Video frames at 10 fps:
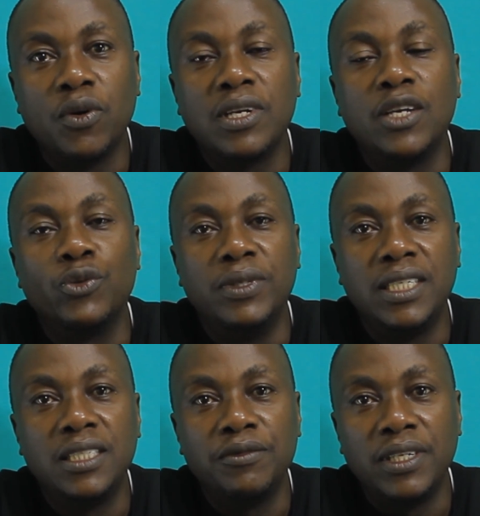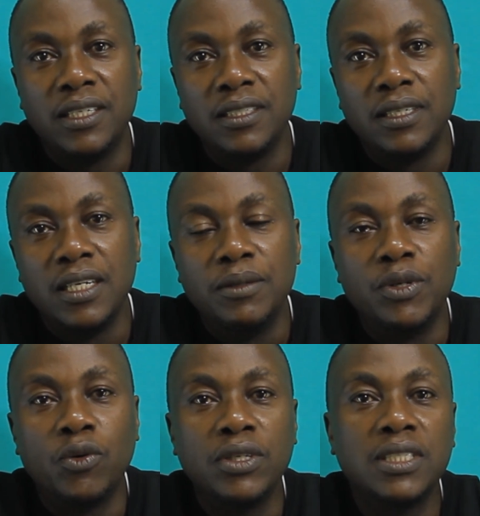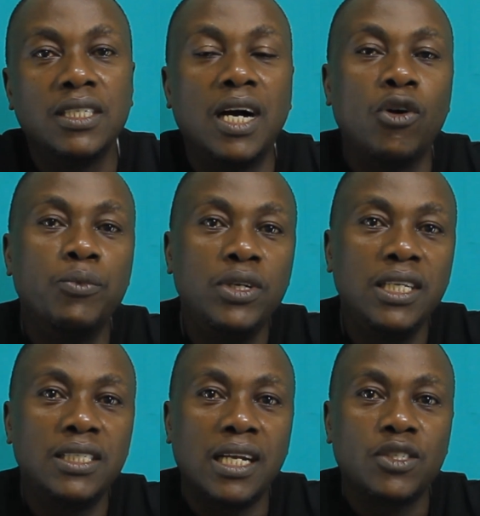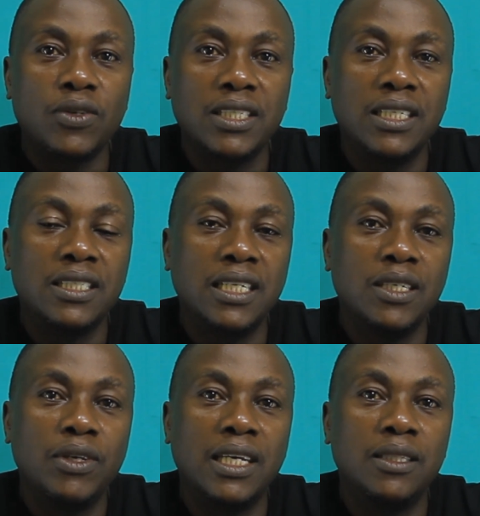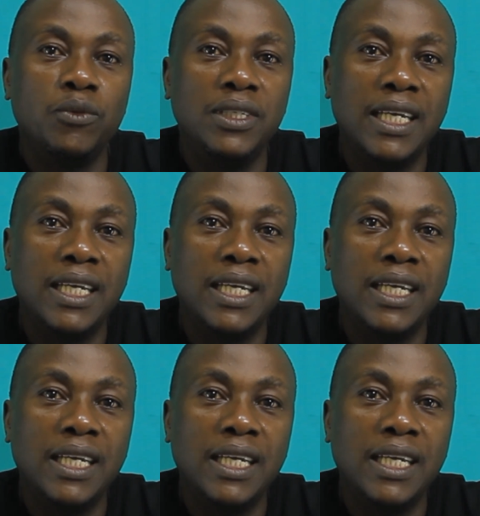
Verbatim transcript: on accumulatively. Because our bodies are structured in such a way that we